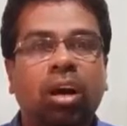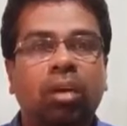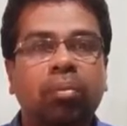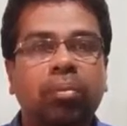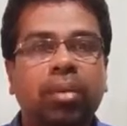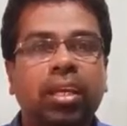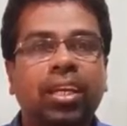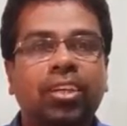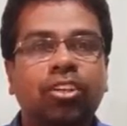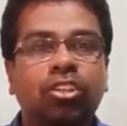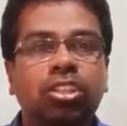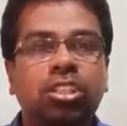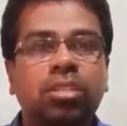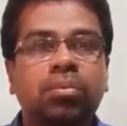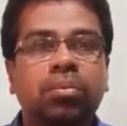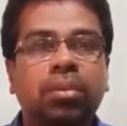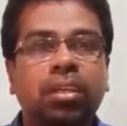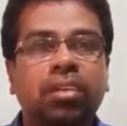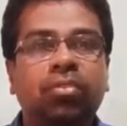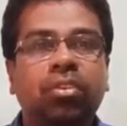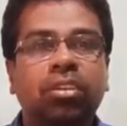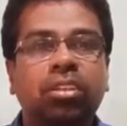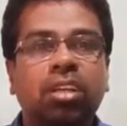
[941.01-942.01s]
If I begin
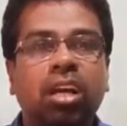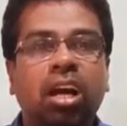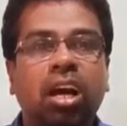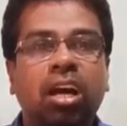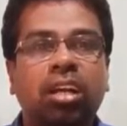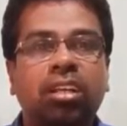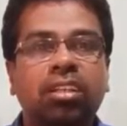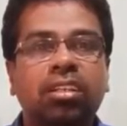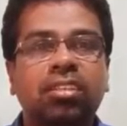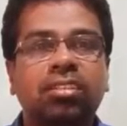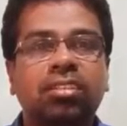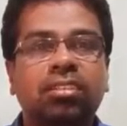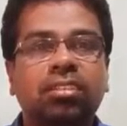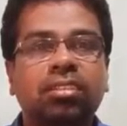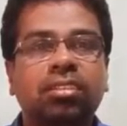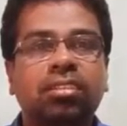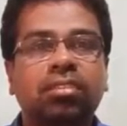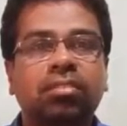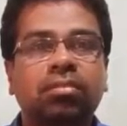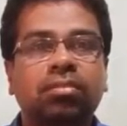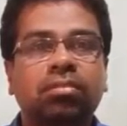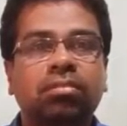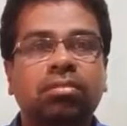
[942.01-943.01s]
to speak for the
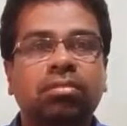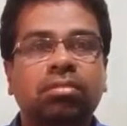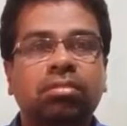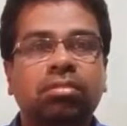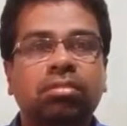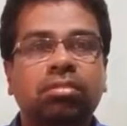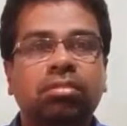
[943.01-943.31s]
audience,